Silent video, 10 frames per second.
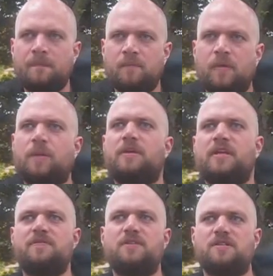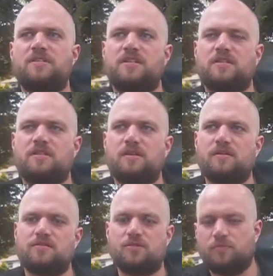But I mean, even the distinct,
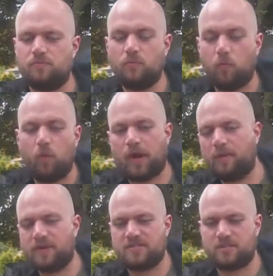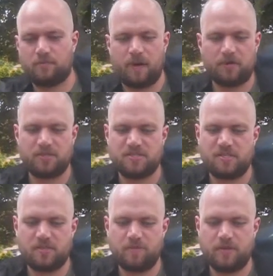so what I would consider my own
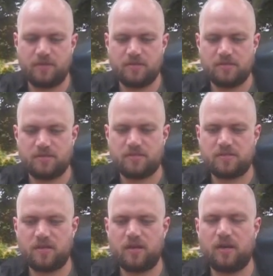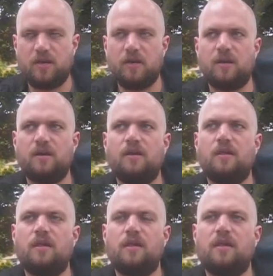distinct opinions
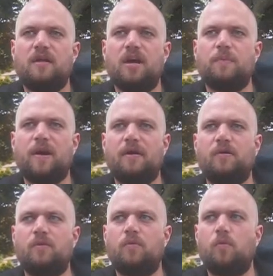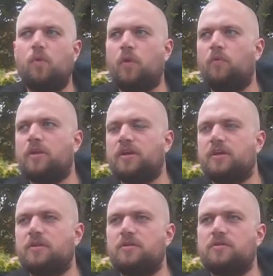about what would
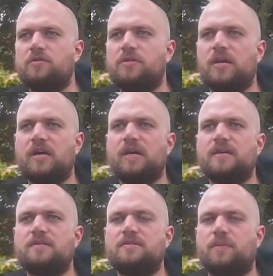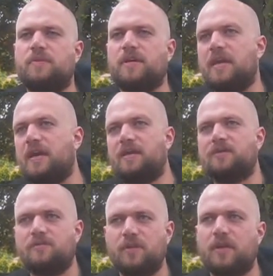include something
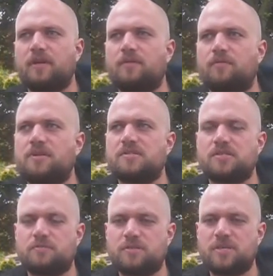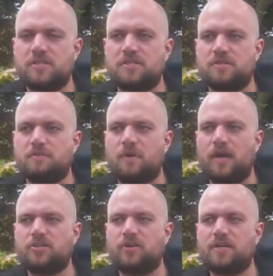negative like racism or sexism,
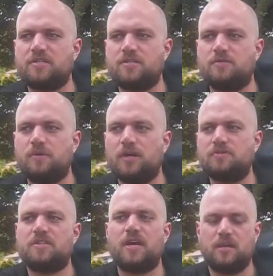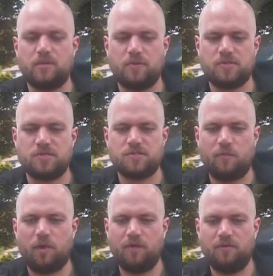I try to understand the other person's
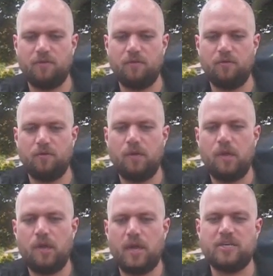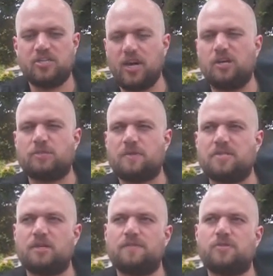point of view and challenge
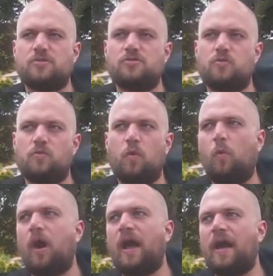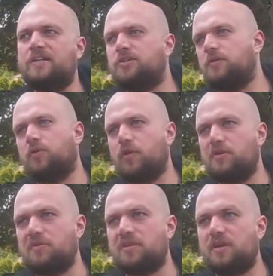myself as to why I don't agree
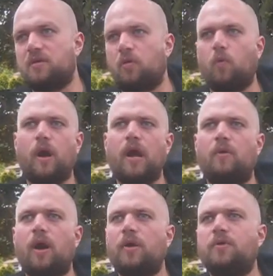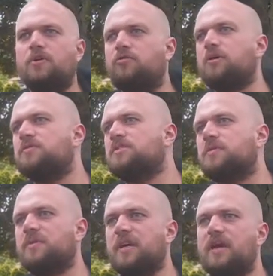with it or why I would agree with
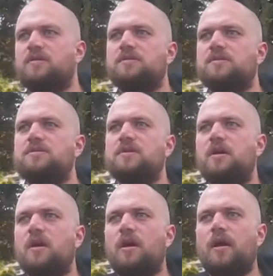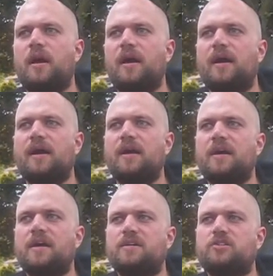something else,
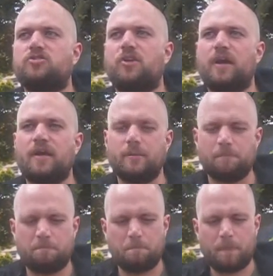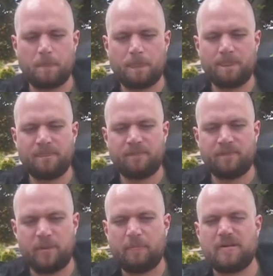to try and
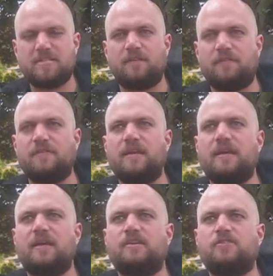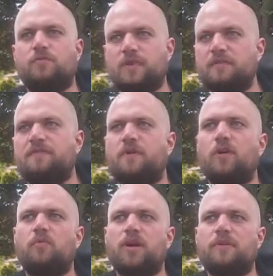make myself think and to
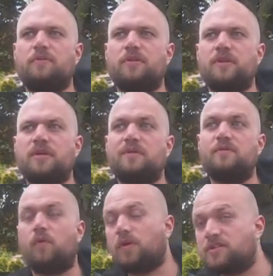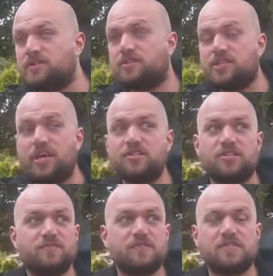reaffirm what I believe or to change
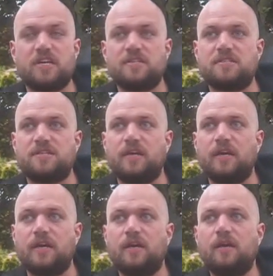it if it's necessary.